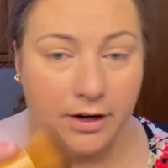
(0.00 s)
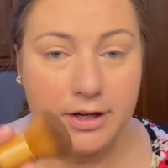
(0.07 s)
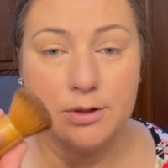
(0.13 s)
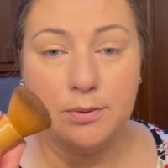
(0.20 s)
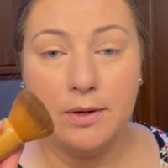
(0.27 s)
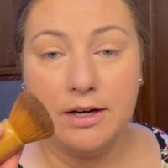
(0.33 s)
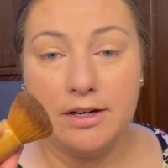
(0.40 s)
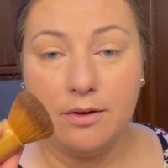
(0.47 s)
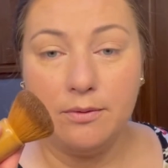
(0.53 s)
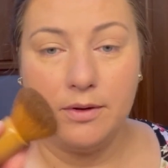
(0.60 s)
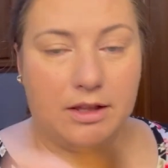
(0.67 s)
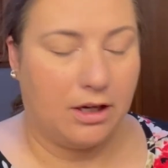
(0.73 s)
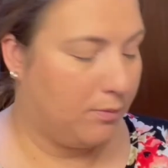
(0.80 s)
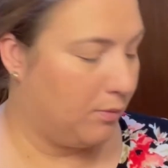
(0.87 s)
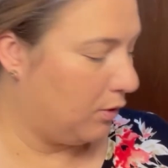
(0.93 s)
so we are done with
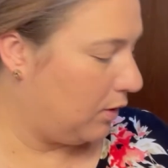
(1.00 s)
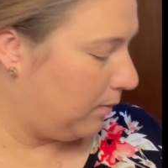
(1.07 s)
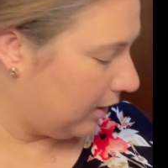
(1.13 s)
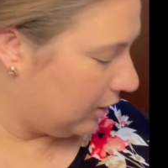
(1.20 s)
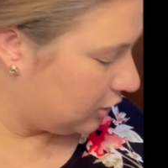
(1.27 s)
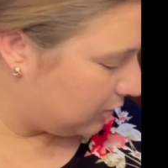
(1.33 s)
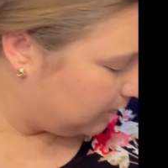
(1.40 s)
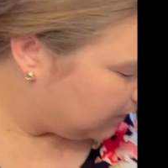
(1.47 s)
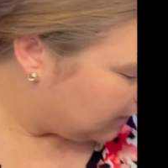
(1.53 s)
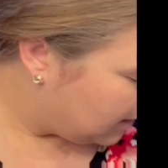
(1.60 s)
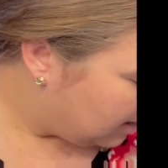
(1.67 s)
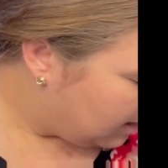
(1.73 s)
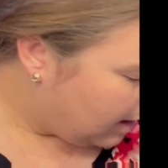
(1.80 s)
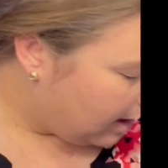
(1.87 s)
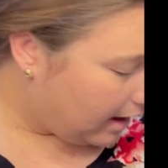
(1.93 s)
the Kabuki brush.
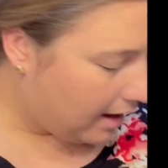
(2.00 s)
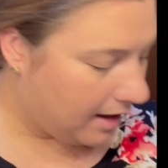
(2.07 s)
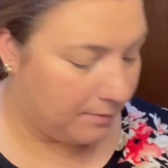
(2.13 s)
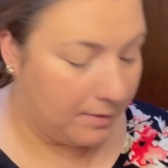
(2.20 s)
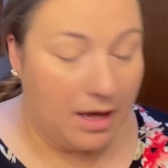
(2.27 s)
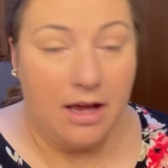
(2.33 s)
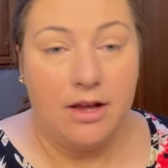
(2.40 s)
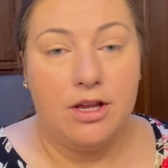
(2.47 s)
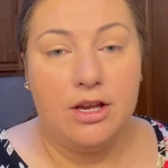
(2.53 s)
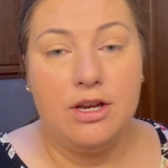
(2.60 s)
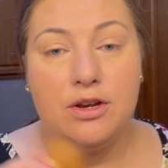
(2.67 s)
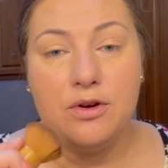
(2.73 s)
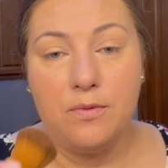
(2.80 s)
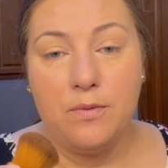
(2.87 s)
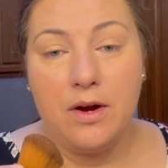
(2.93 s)

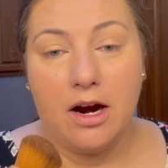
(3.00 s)
We